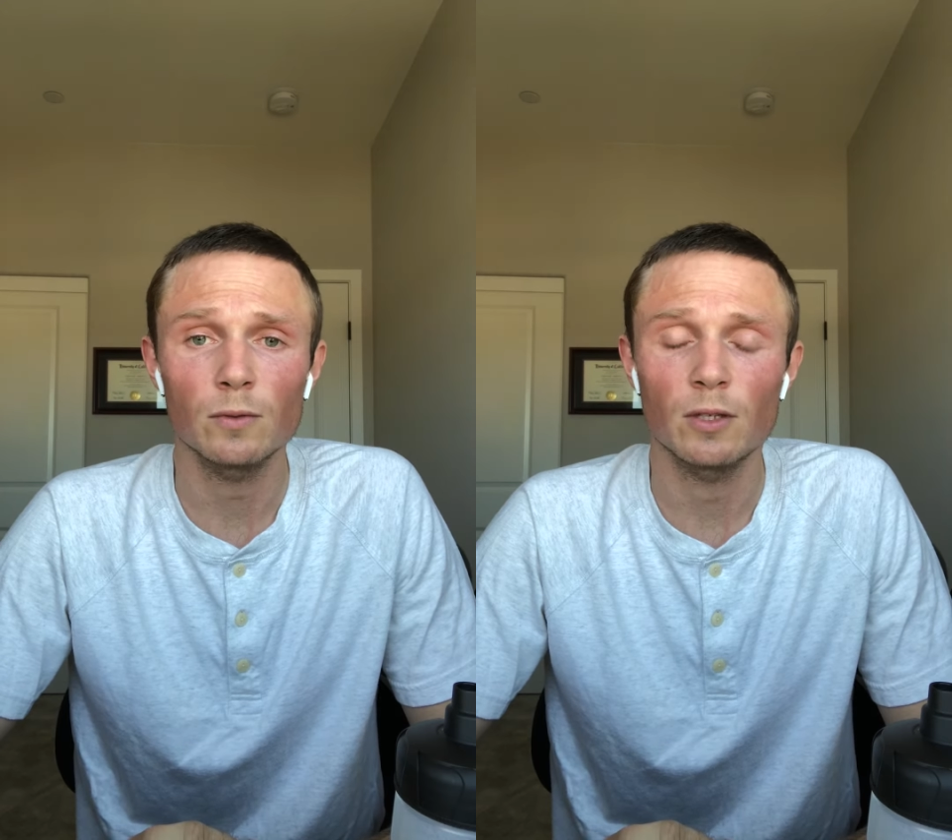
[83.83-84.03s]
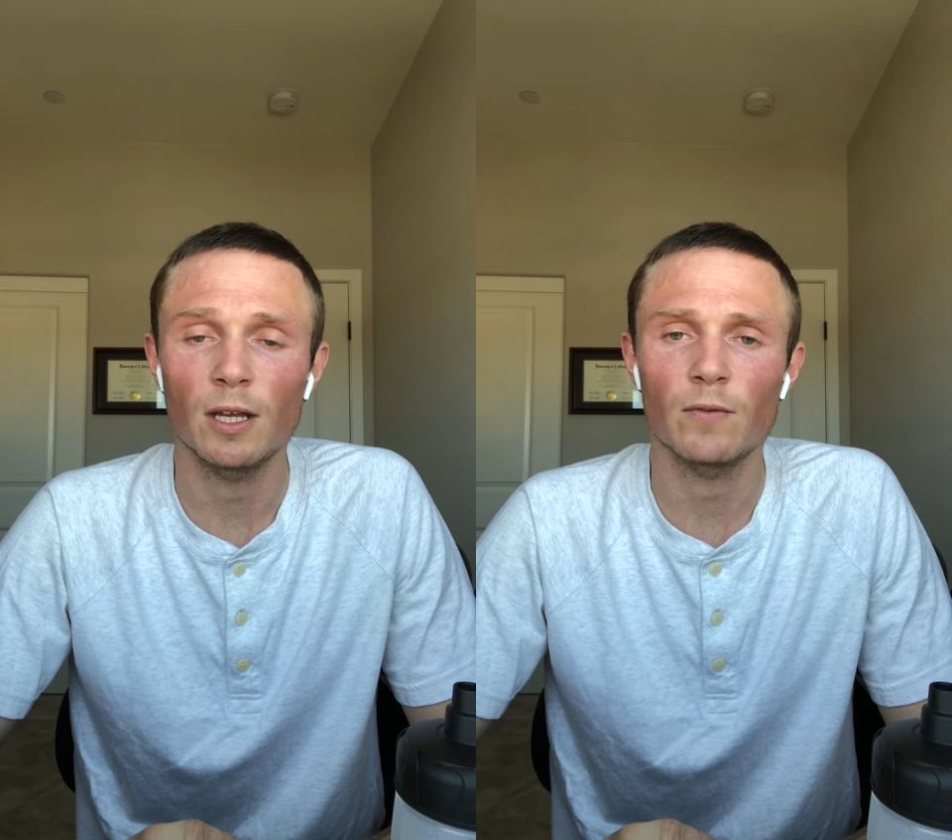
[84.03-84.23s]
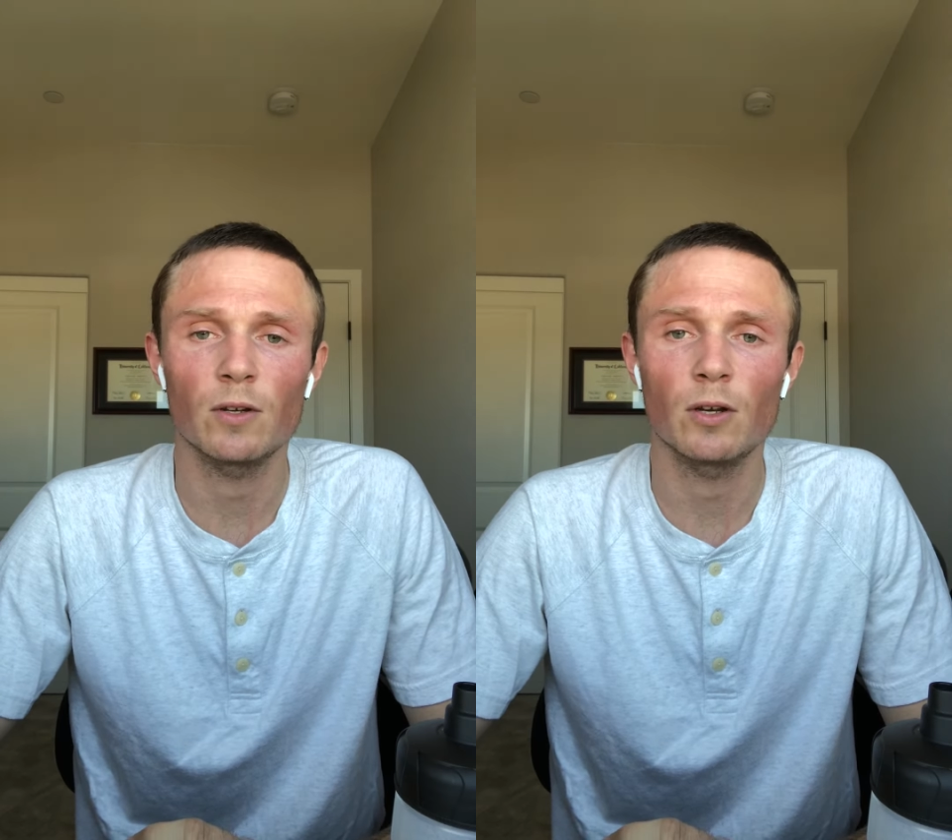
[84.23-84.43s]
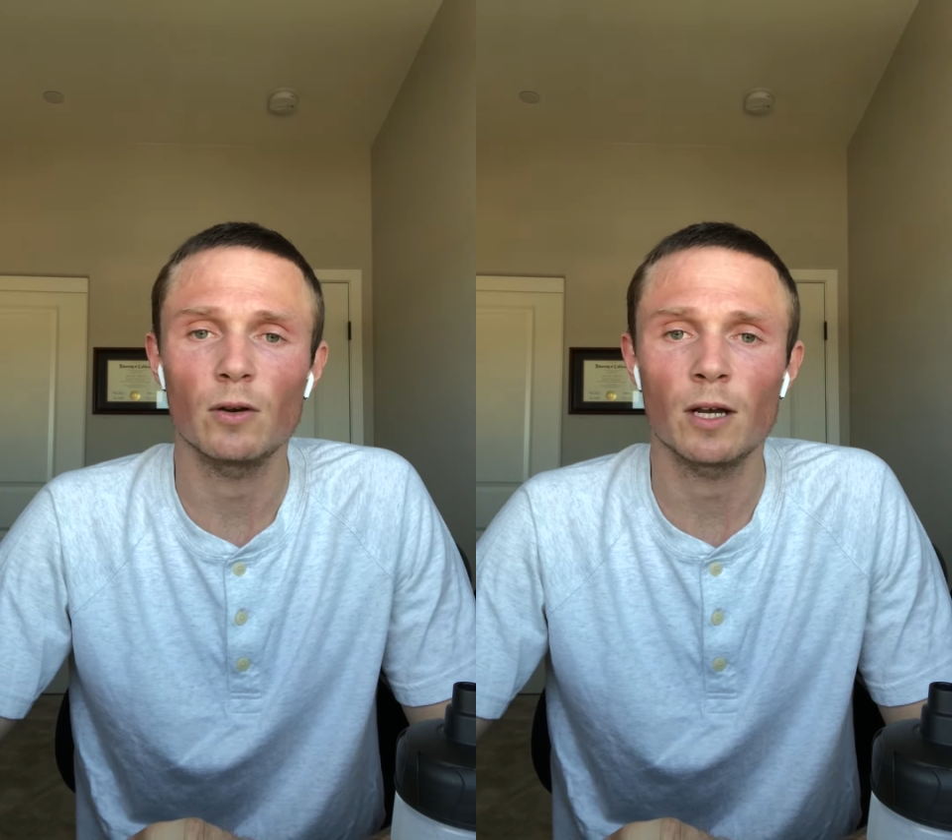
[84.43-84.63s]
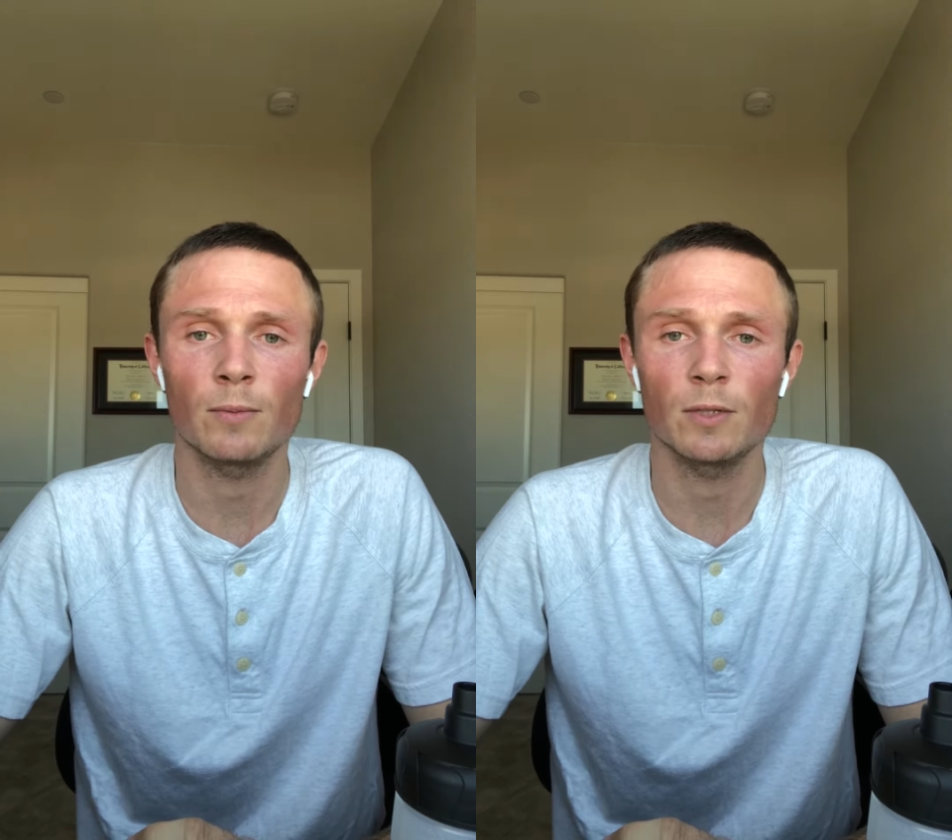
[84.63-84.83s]
You never know
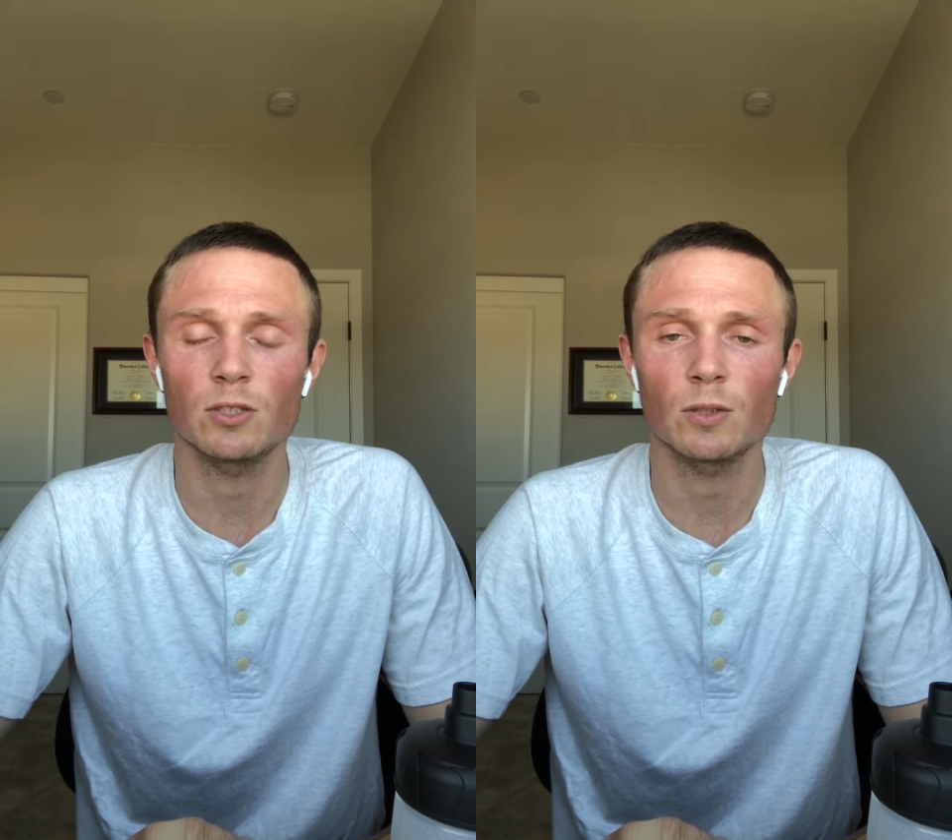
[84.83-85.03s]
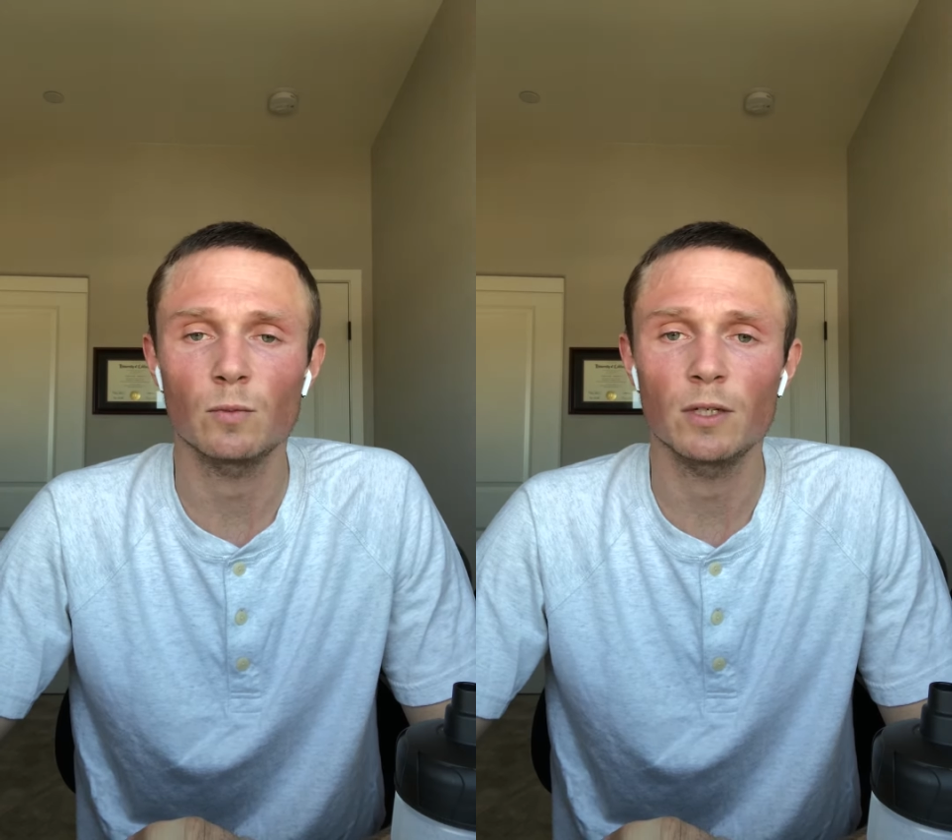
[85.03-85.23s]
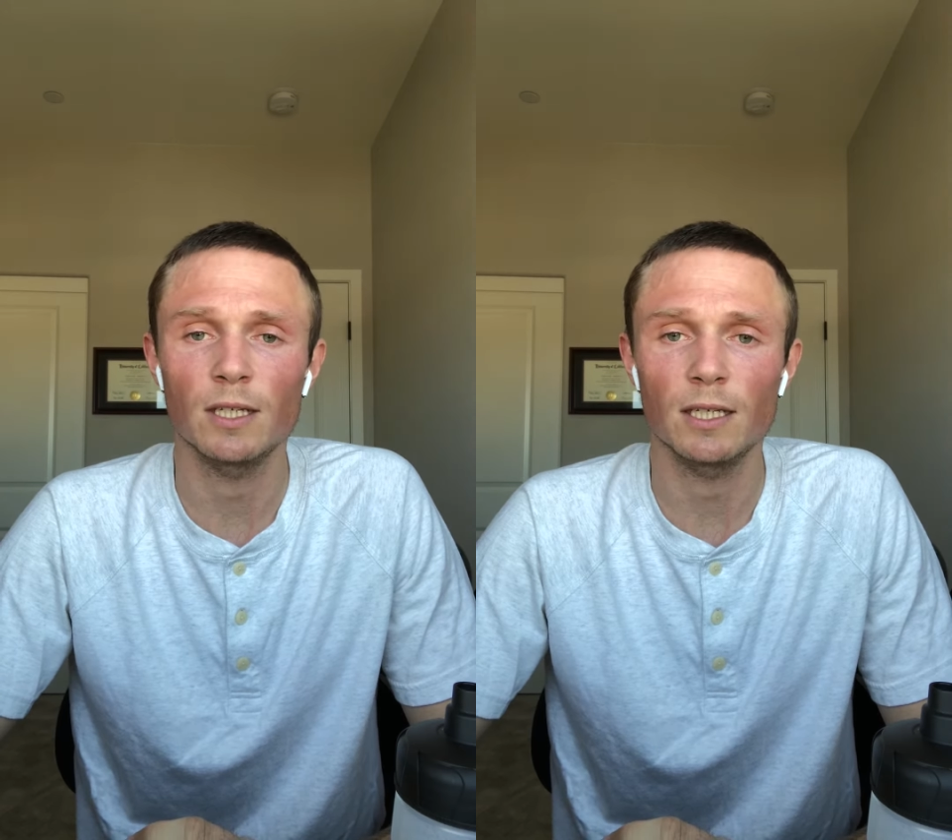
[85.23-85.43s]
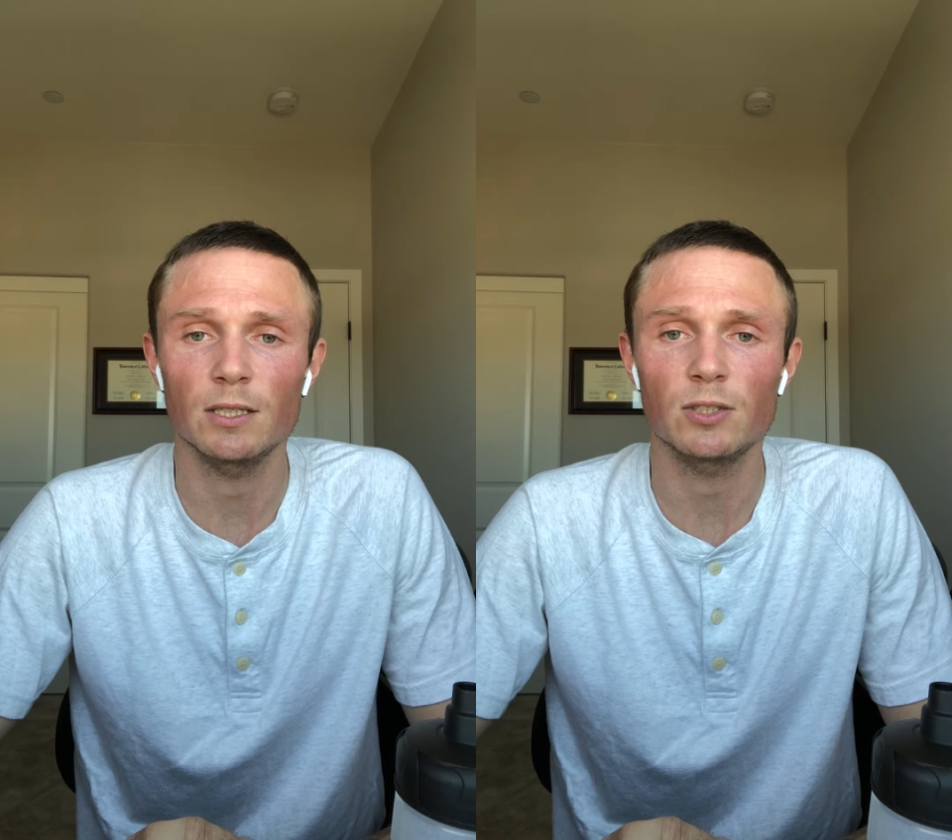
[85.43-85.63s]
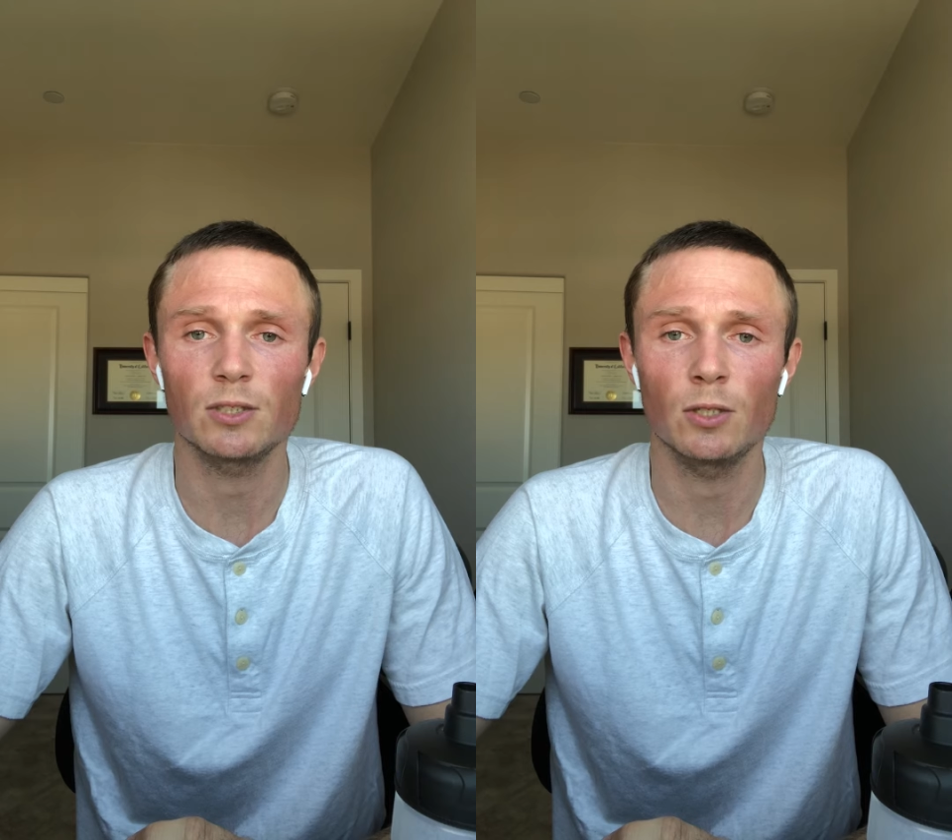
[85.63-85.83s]
how much someone
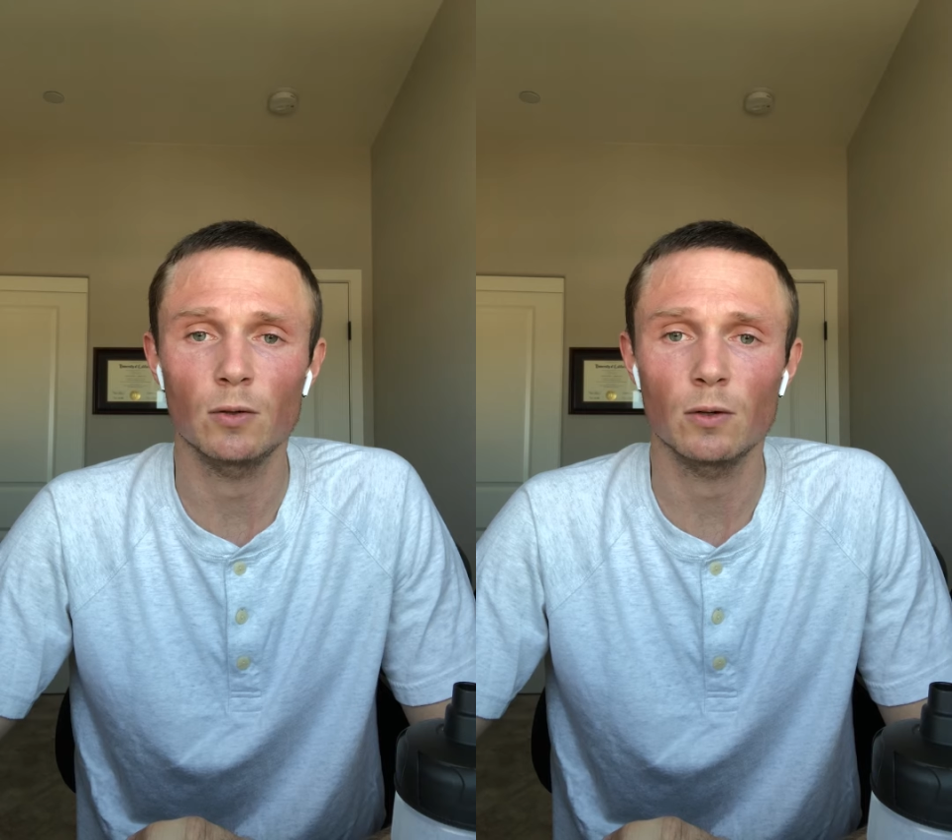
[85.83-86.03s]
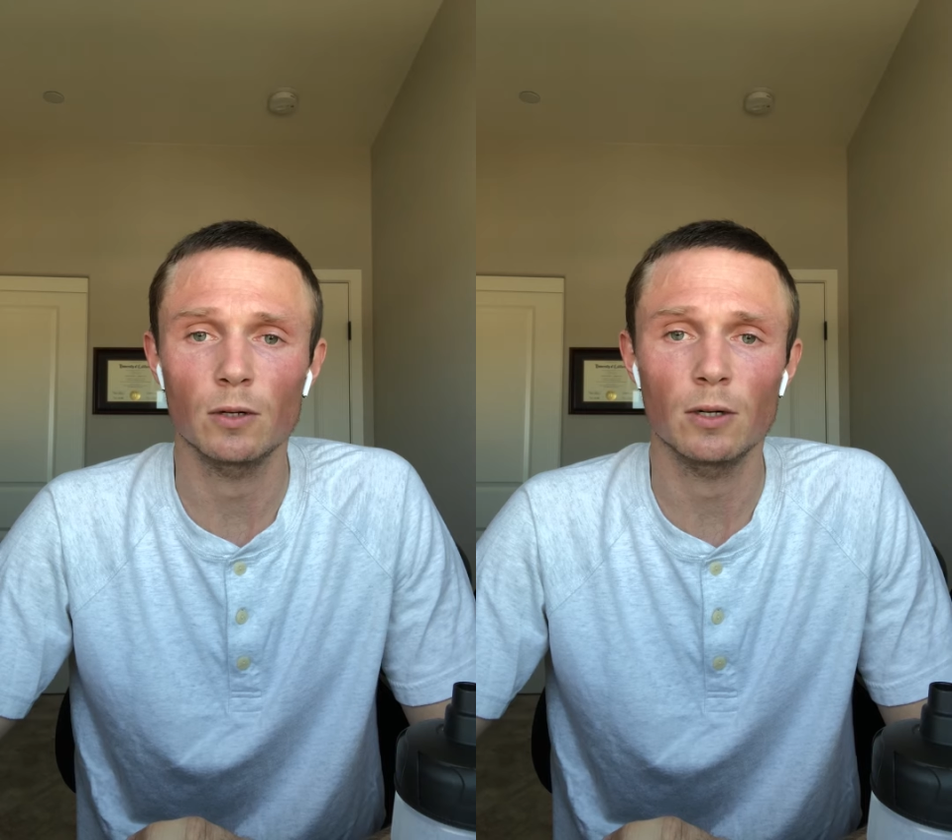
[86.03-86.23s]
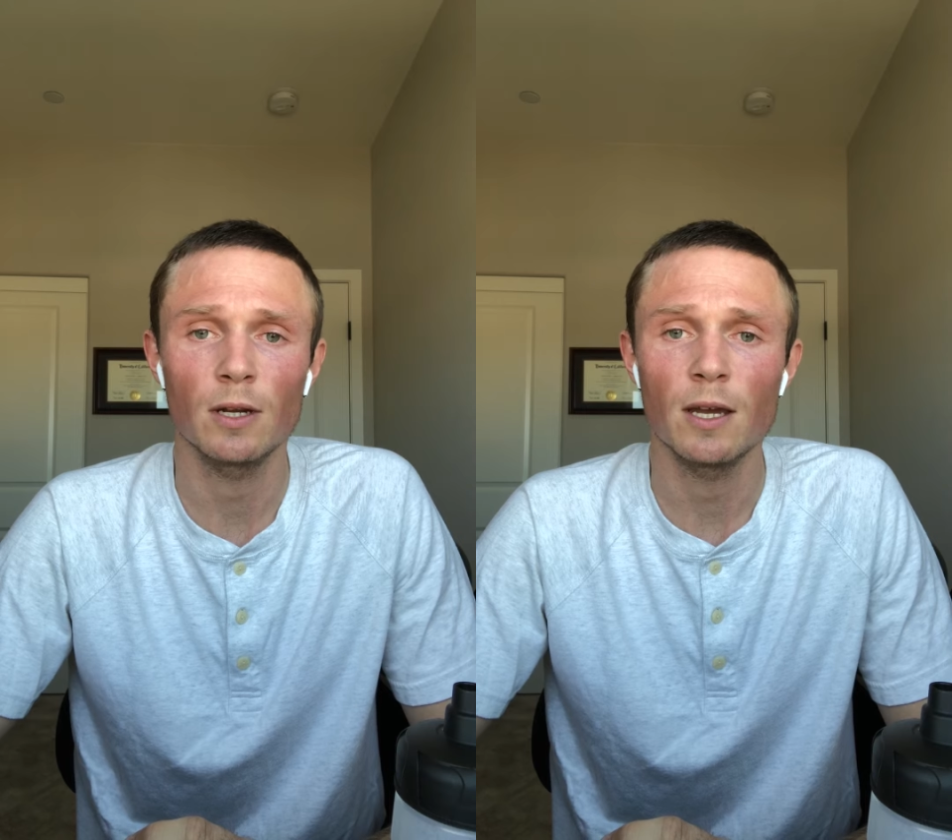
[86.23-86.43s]
needs your